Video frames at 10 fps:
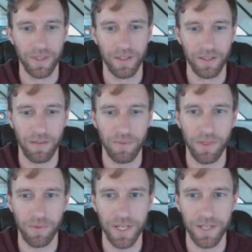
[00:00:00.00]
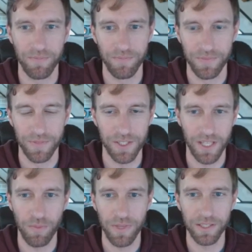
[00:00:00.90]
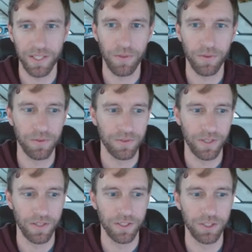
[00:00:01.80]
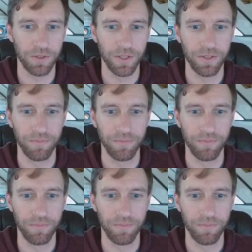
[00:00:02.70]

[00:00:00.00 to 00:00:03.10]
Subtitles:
That'll be 3. So that'll be lethal on the Joker.